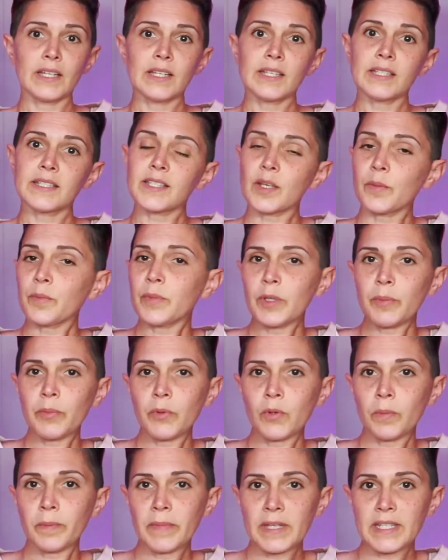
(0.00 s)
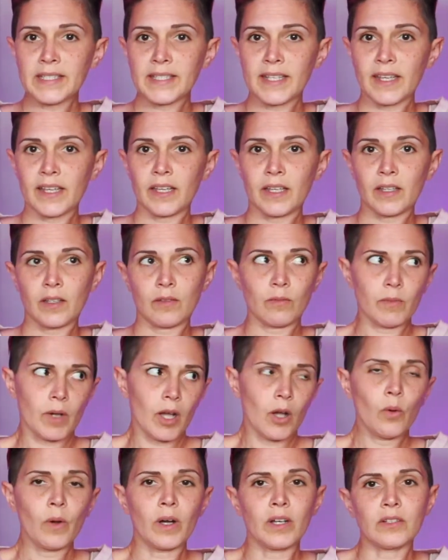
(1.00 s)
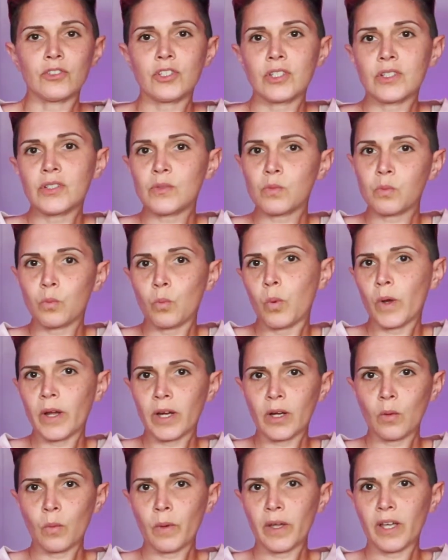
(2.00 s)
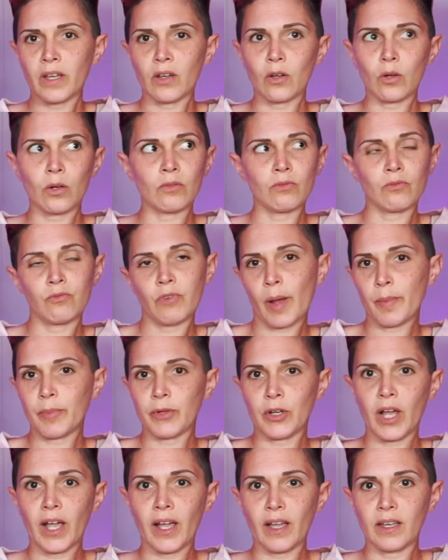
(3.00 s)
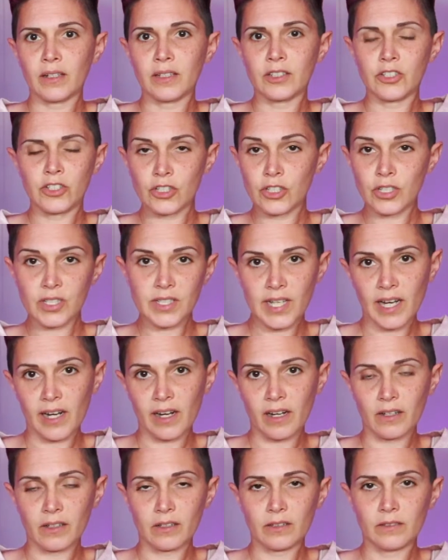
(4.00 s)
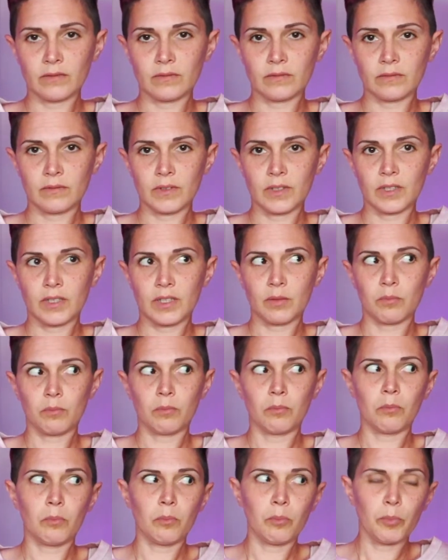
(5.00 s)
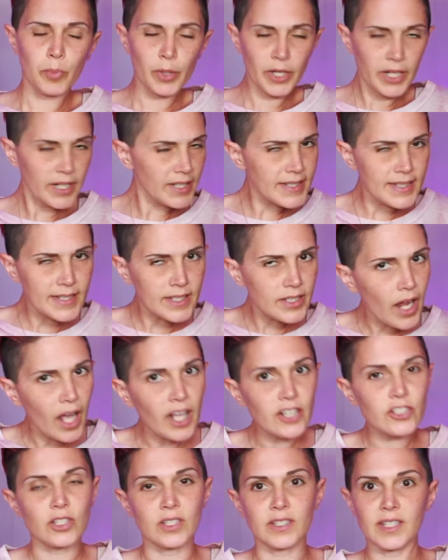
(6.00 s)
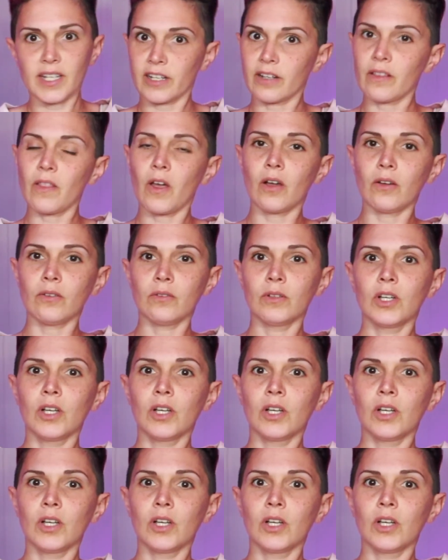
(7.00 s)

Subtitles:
Some people may say, oh well, just wear a wig or wrap your head, it's just hair. But it's not just hair though.